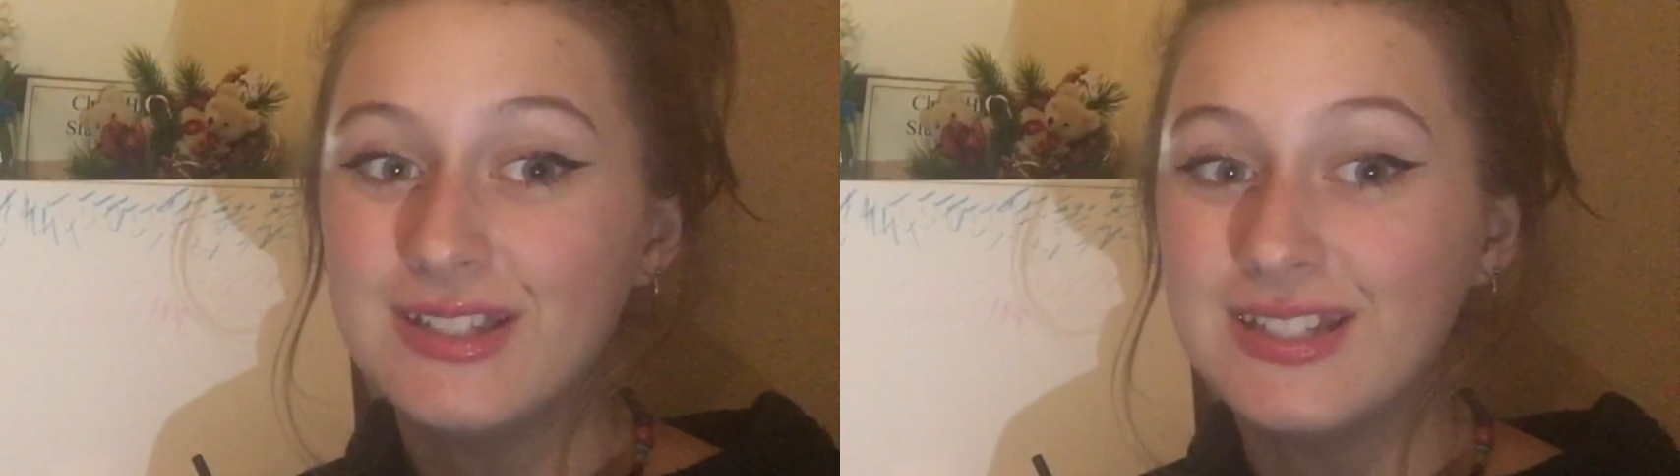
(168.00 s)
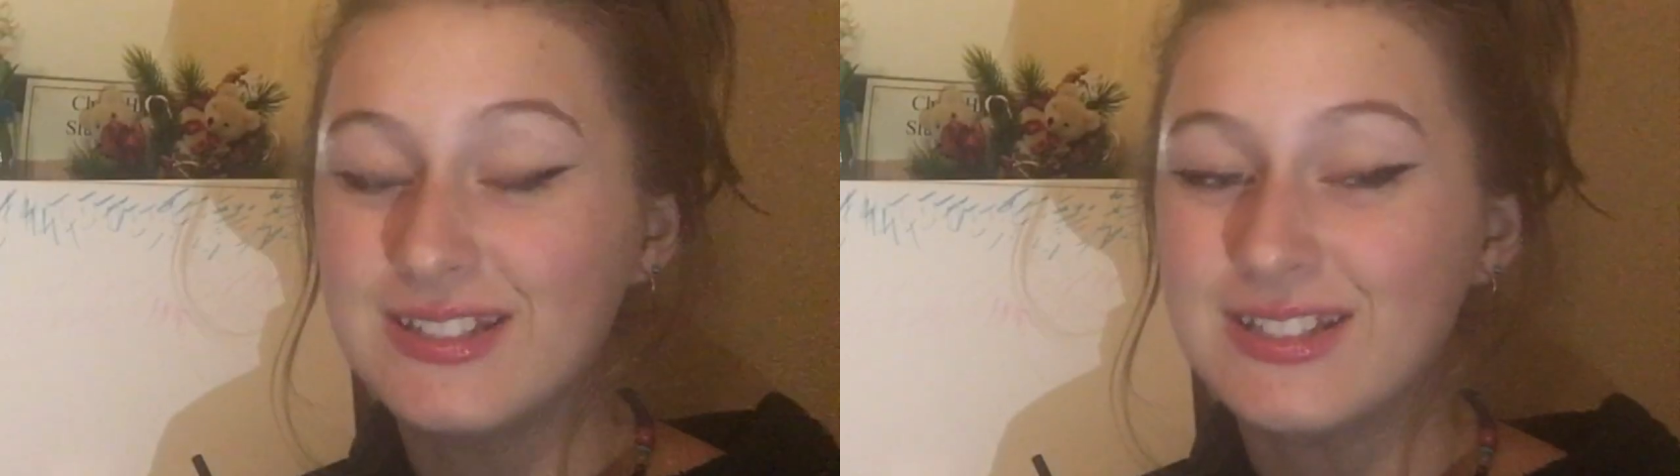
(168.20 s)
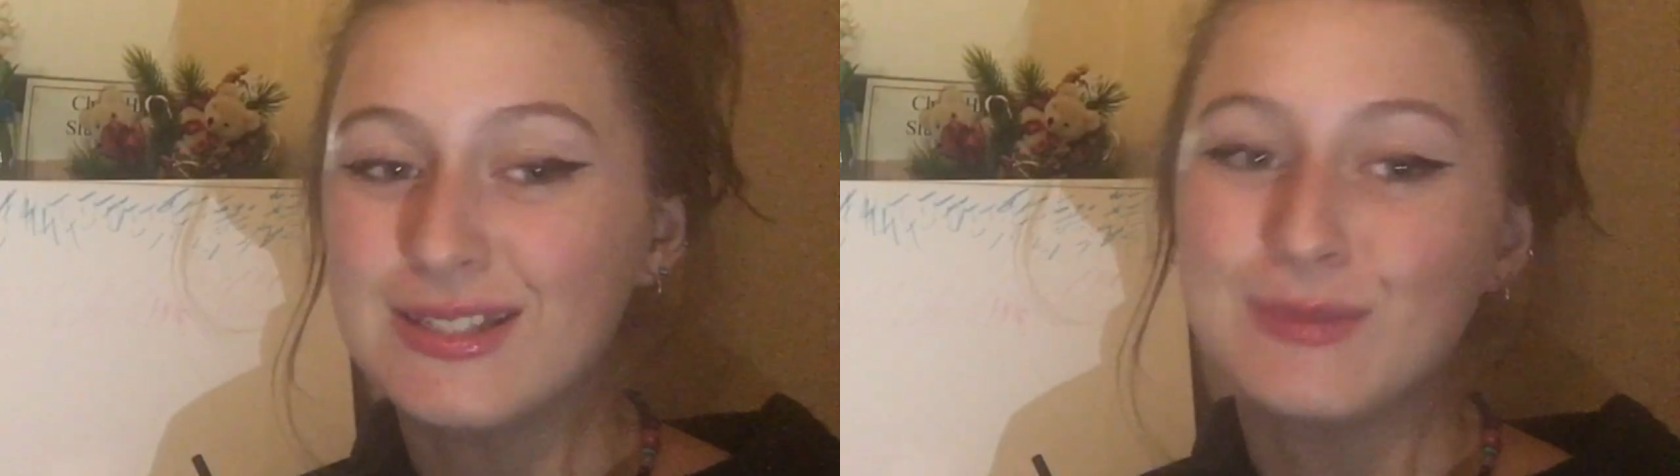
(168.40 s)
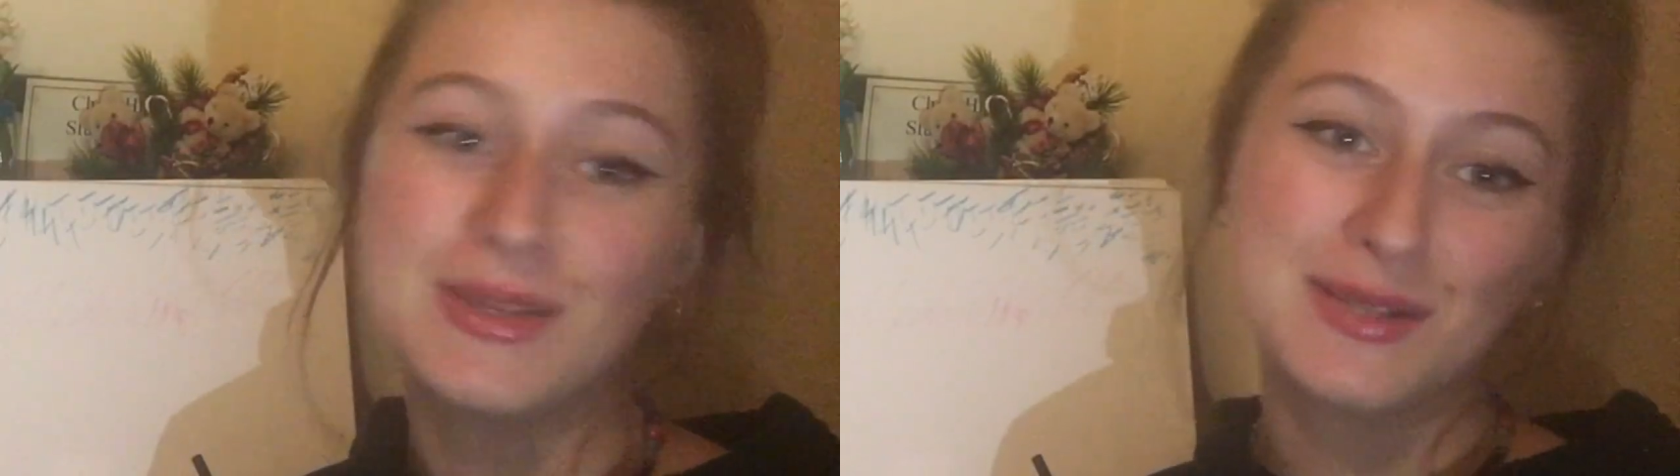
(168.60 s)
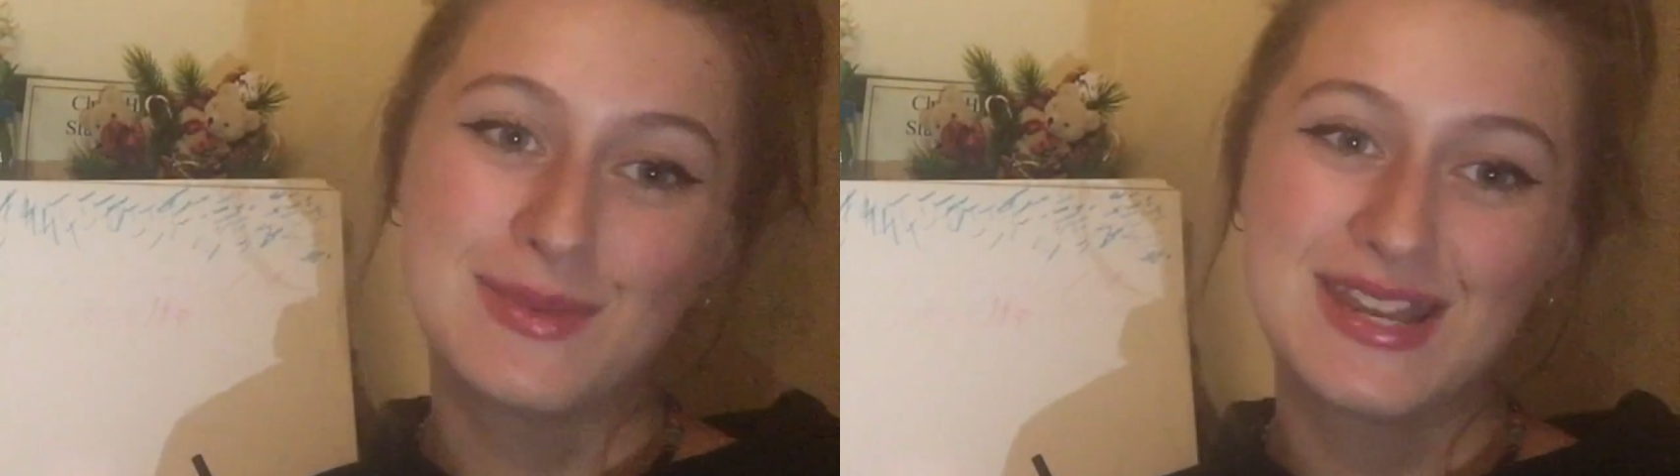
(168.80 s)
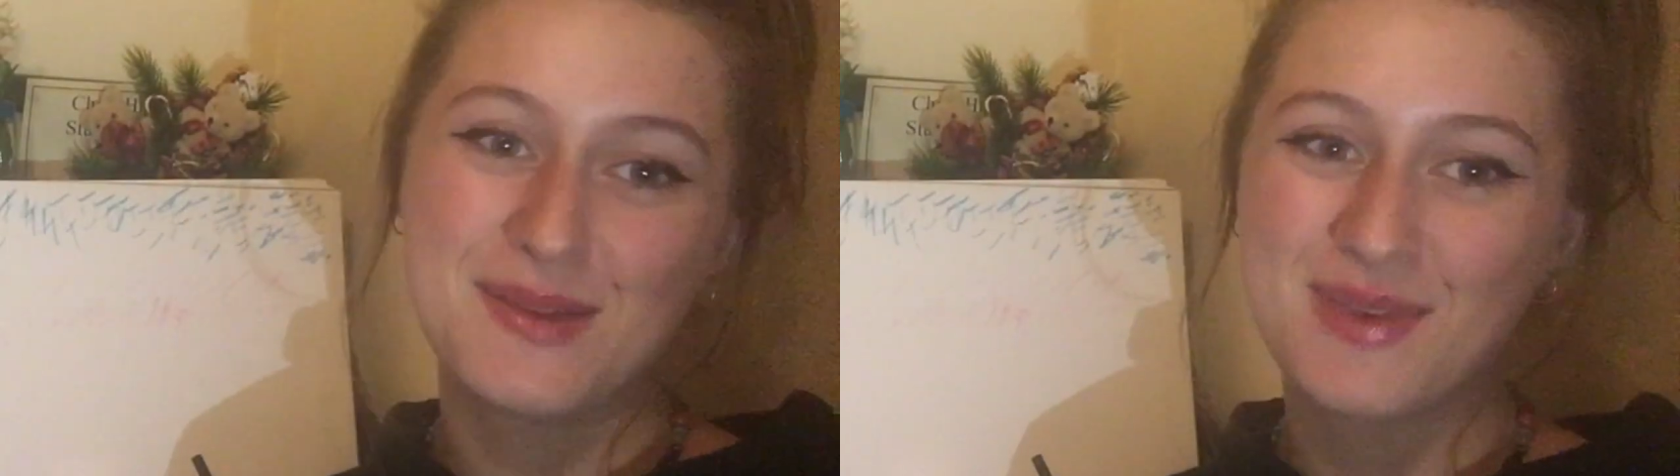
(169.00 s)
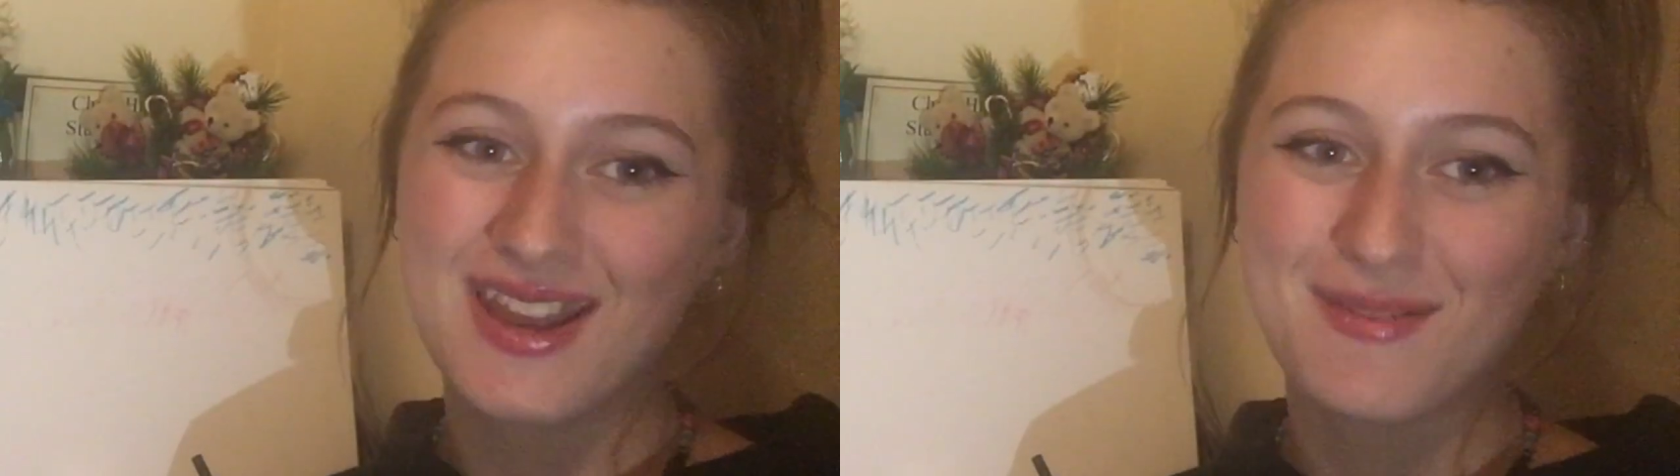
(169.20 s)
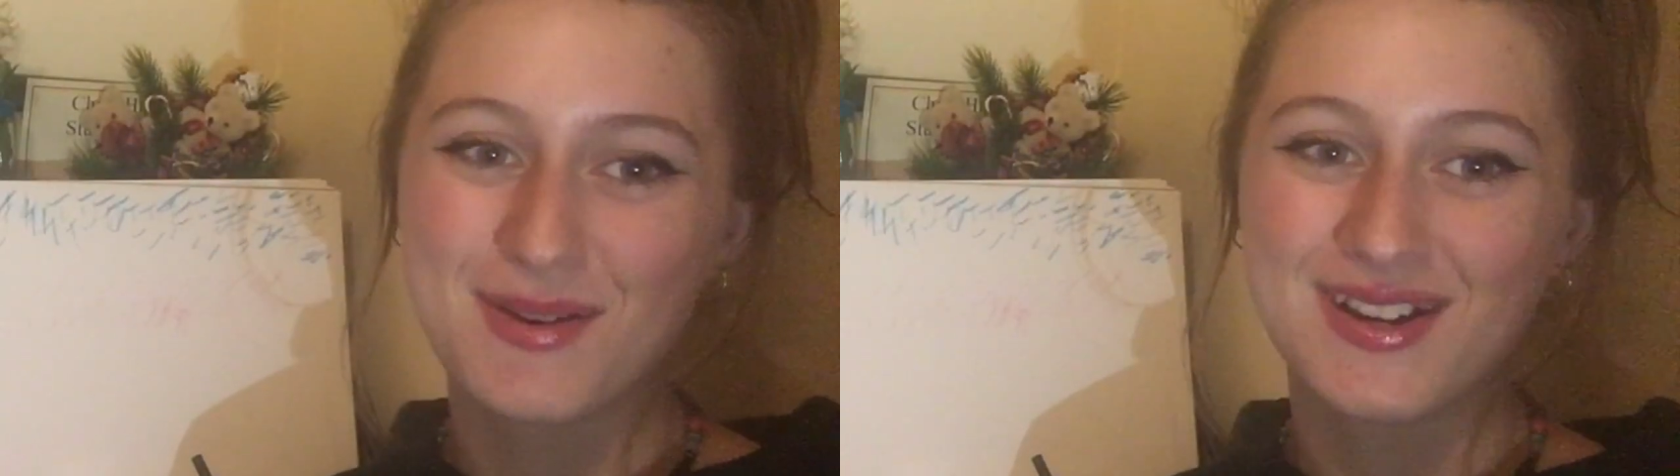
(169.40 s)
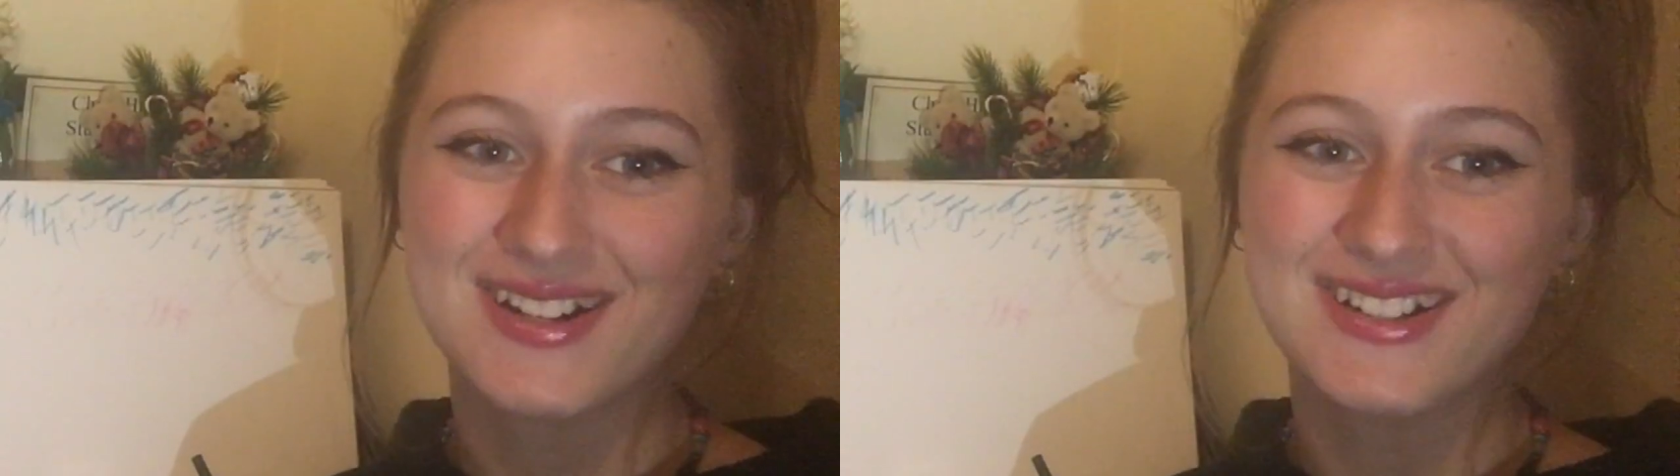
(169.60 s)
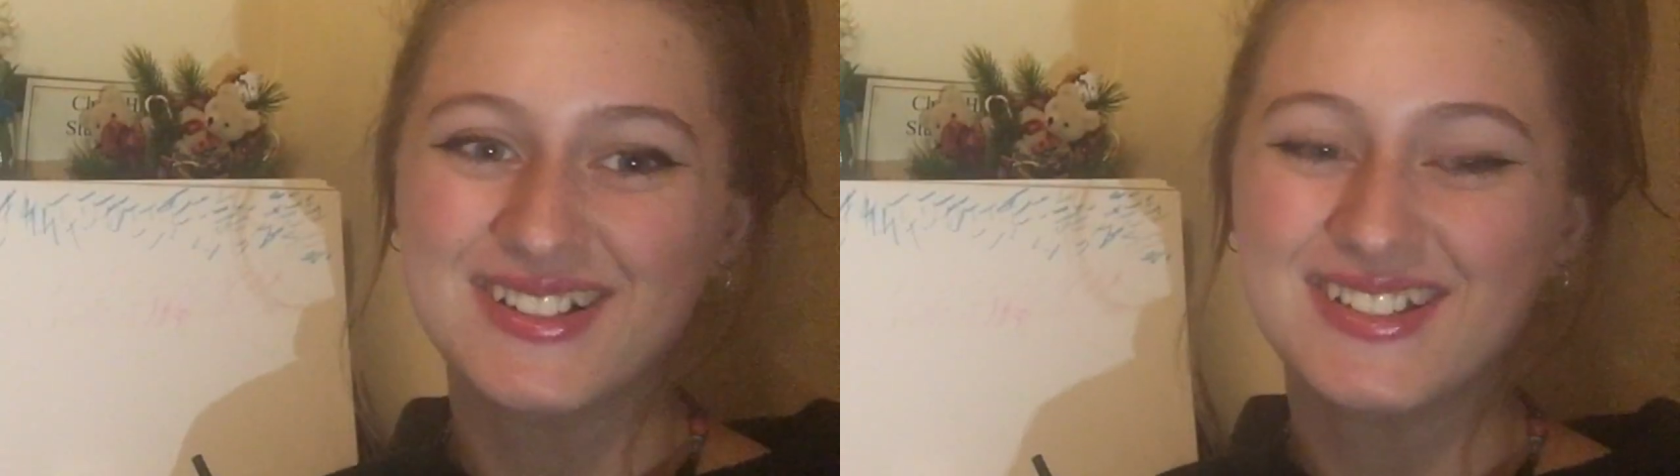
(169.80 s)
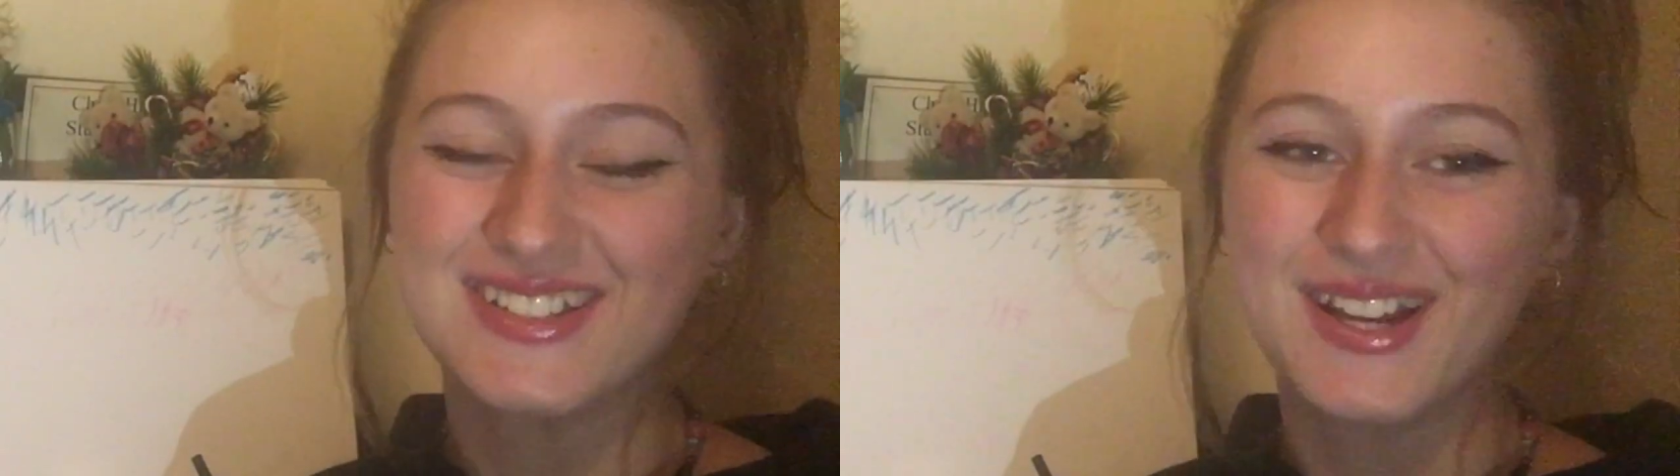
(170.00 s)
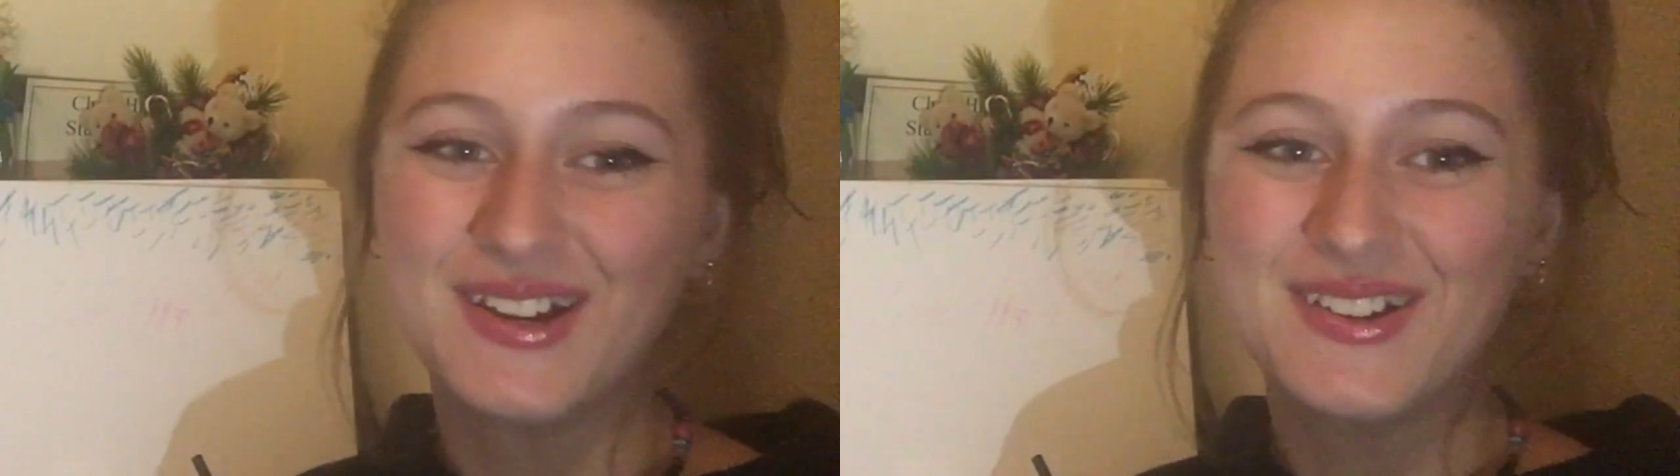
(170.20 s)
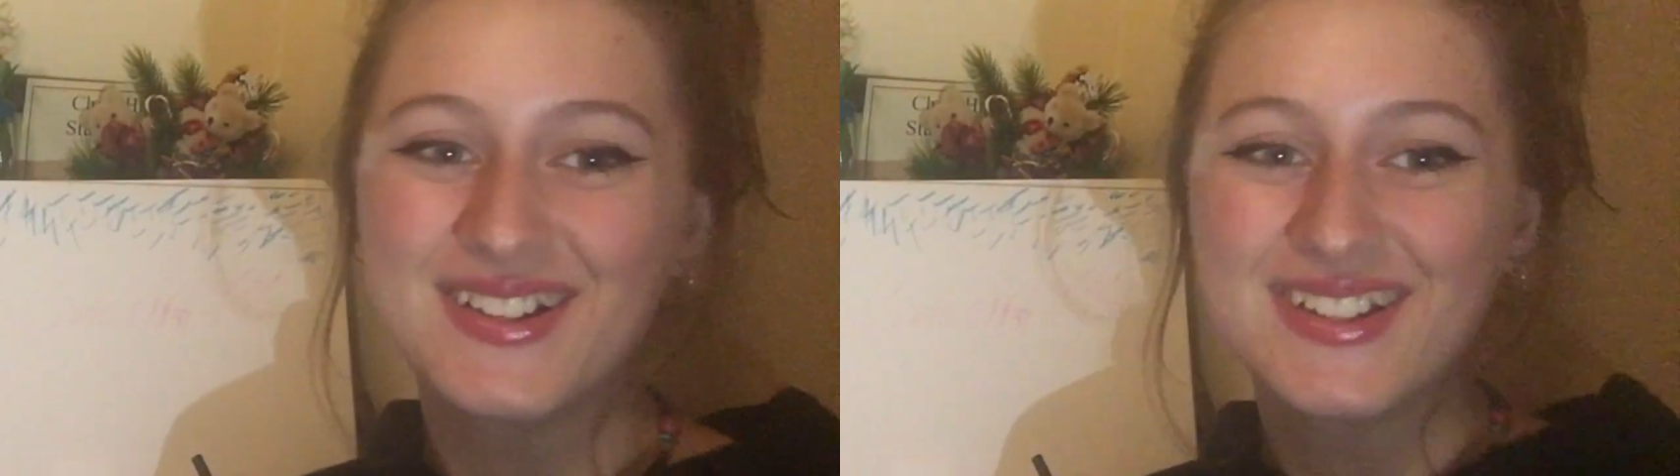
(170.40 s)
into this mixed media paper. So,